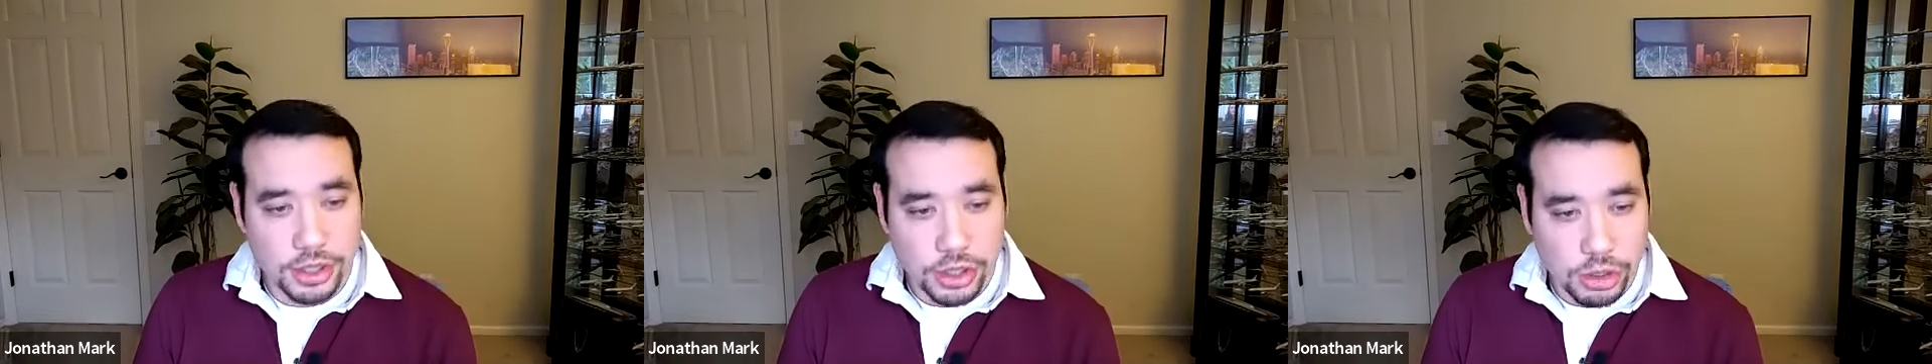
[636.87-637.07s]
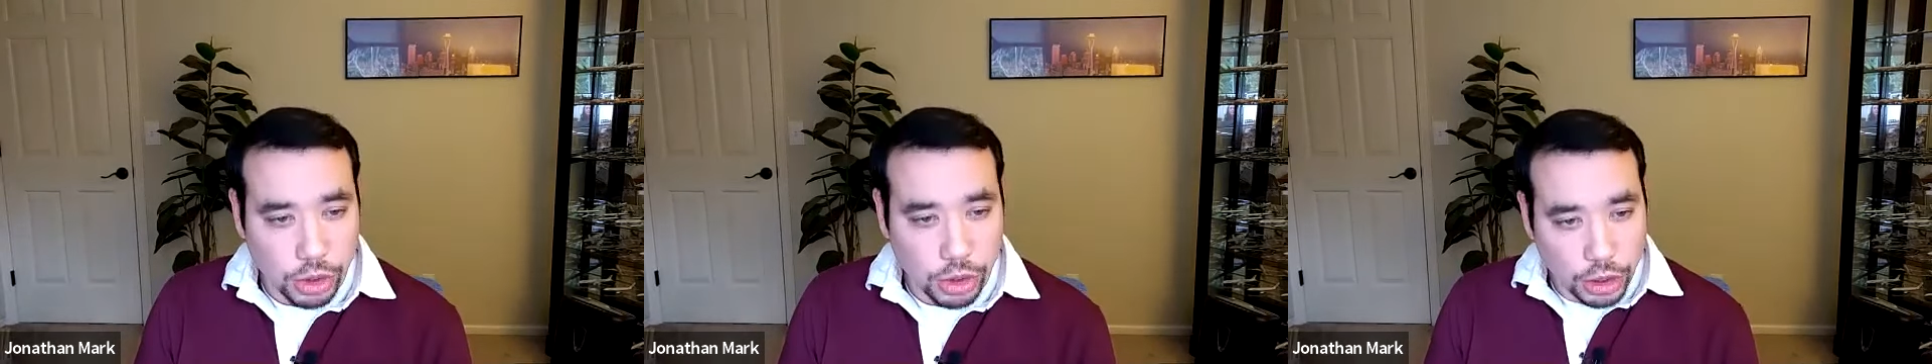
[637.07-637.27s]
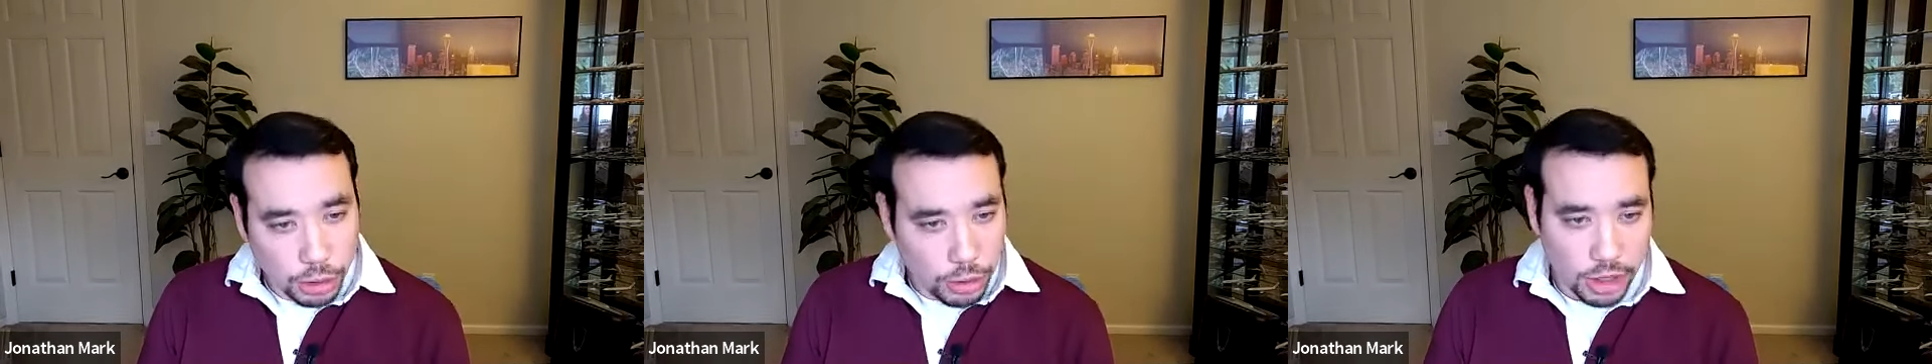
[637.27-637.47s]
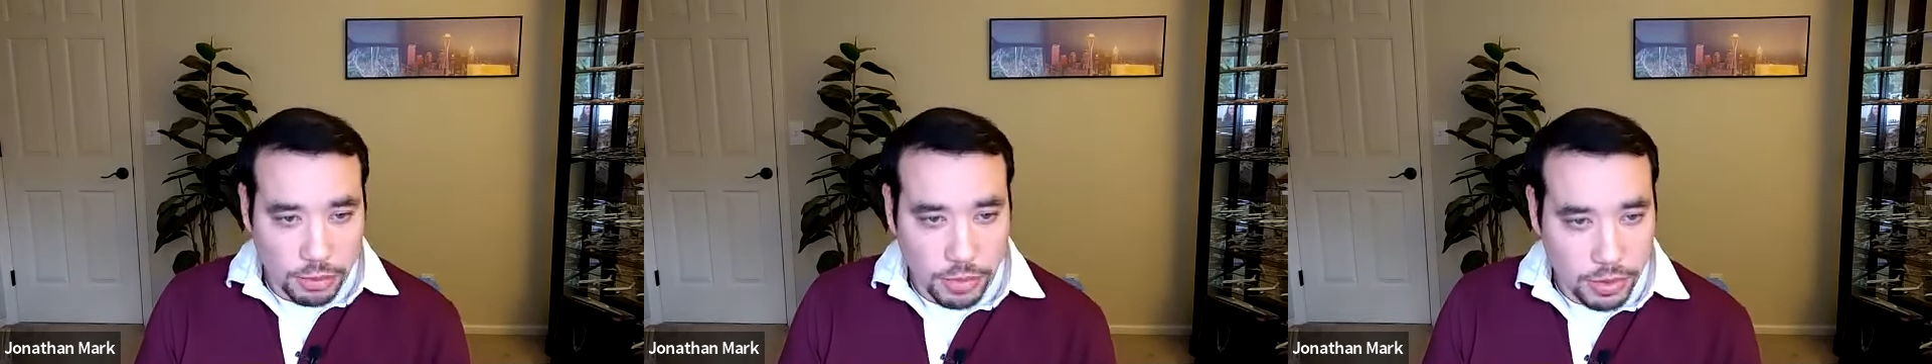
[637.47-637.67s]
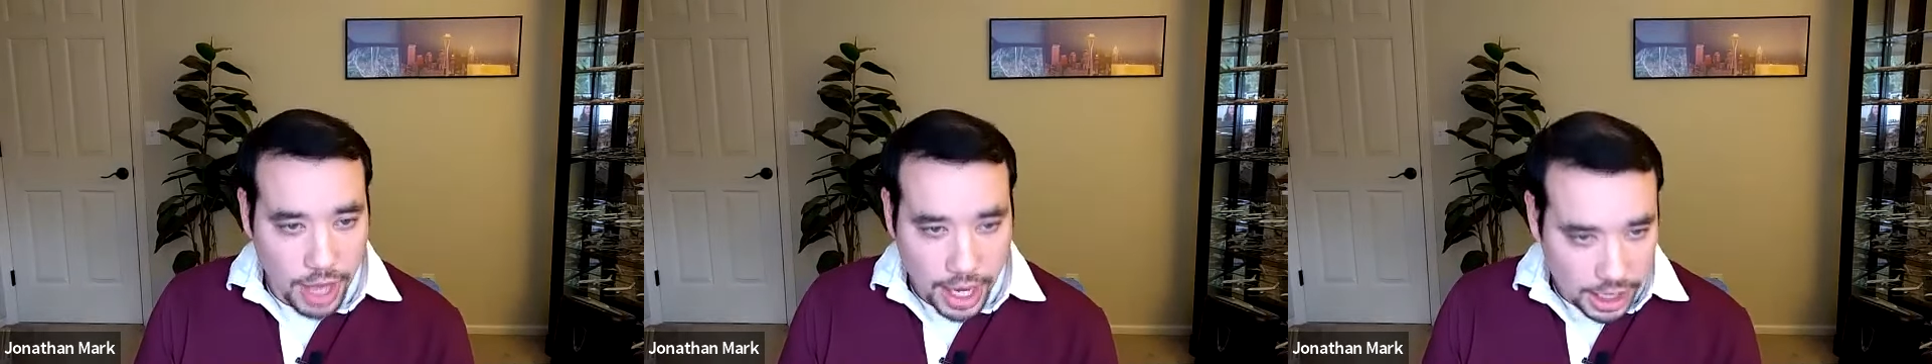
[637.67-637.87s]
to include
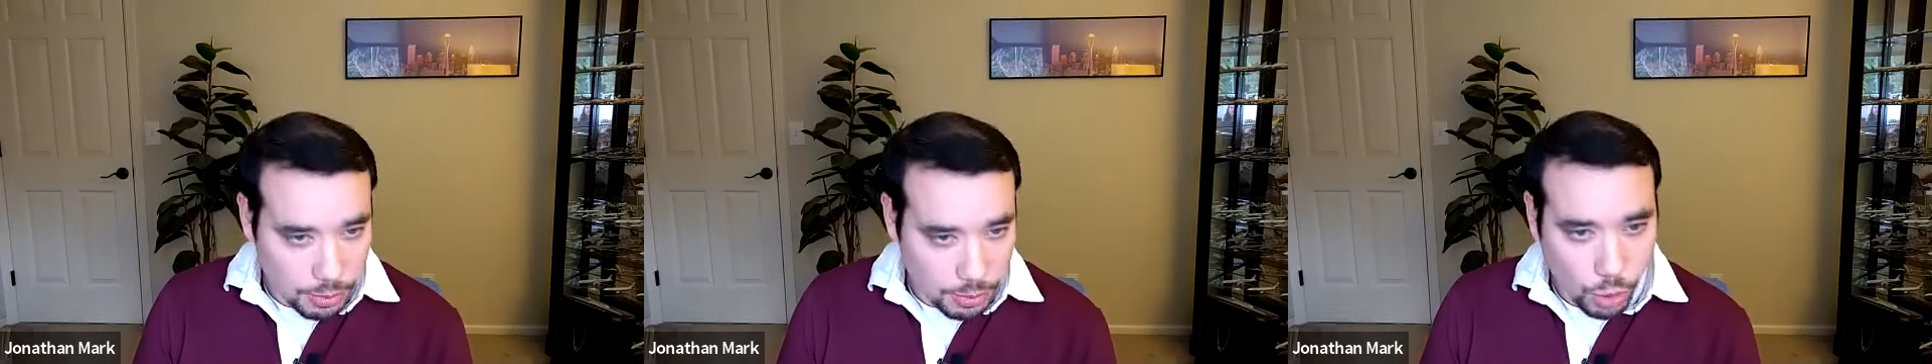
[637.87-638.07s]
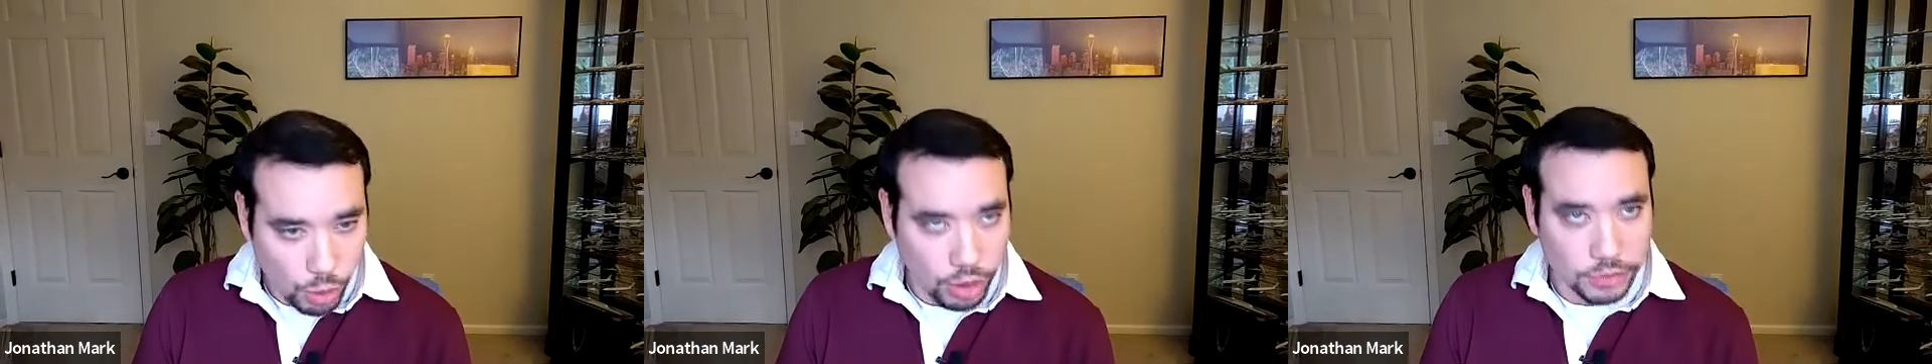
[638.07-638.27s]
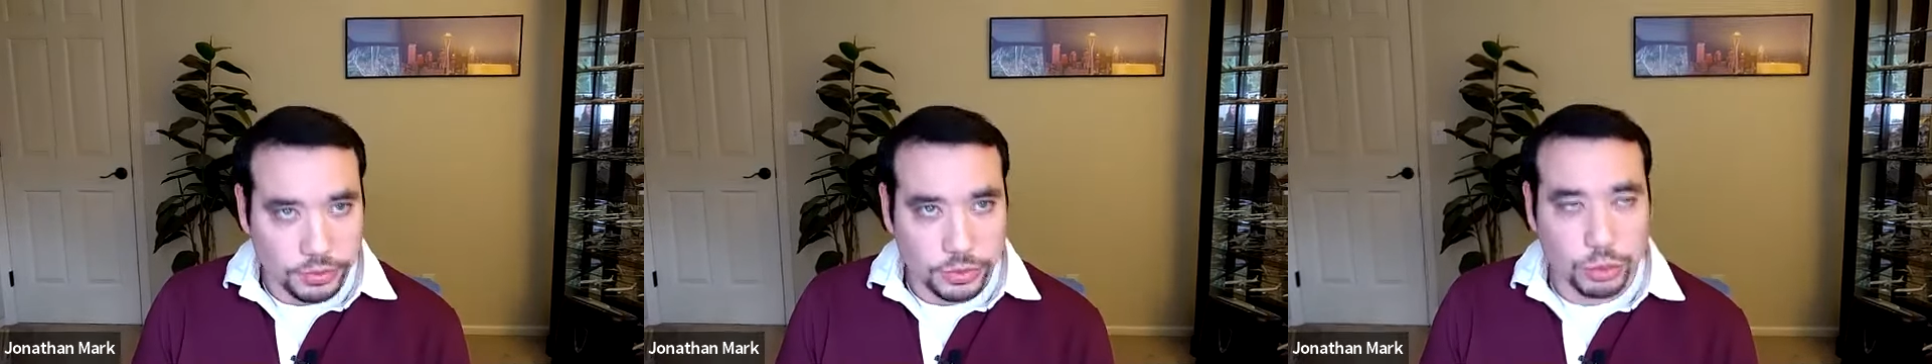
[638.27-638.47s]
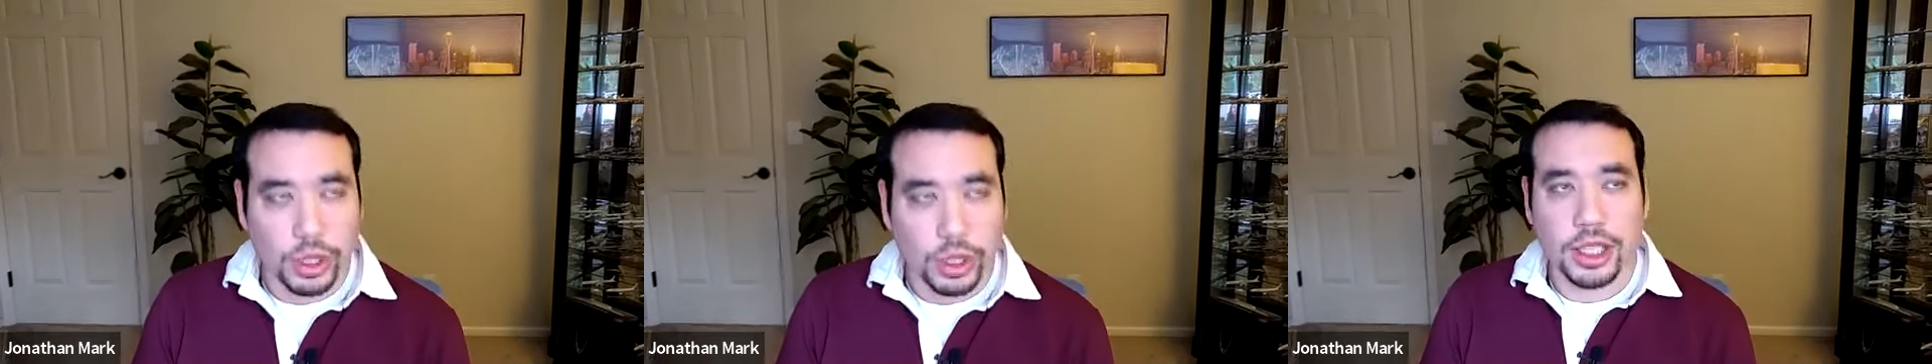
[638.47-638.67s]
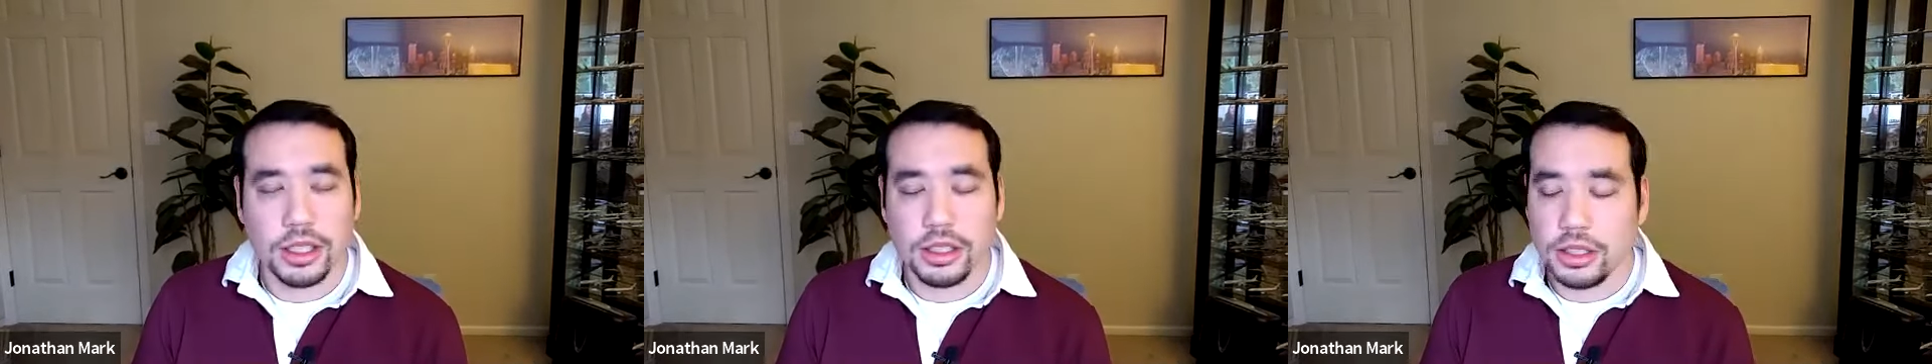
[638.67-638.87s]
them anymore,
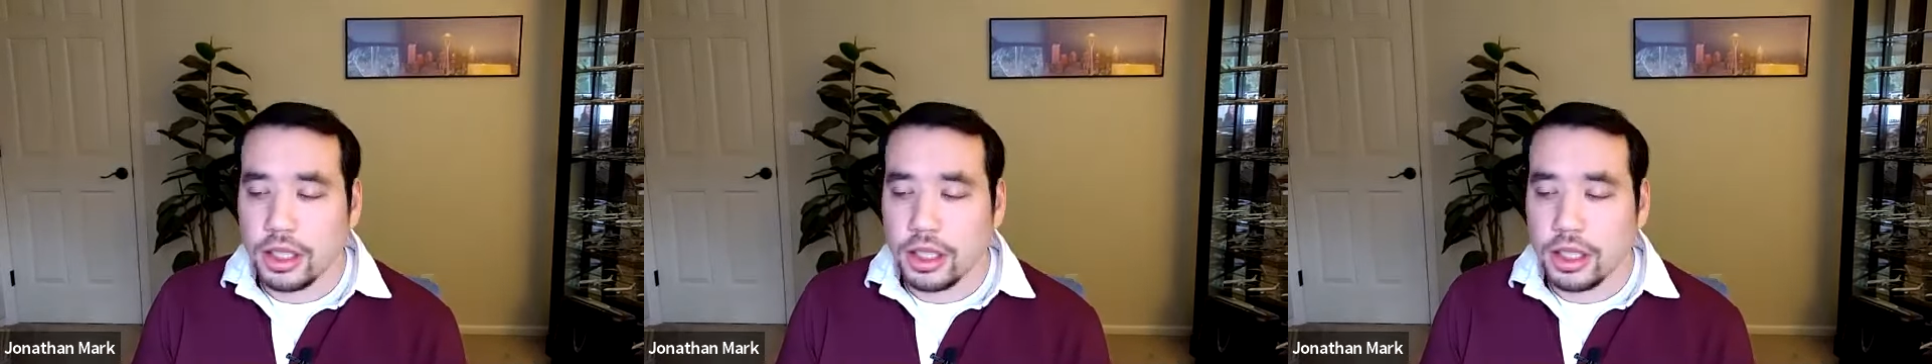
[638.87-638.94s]
right?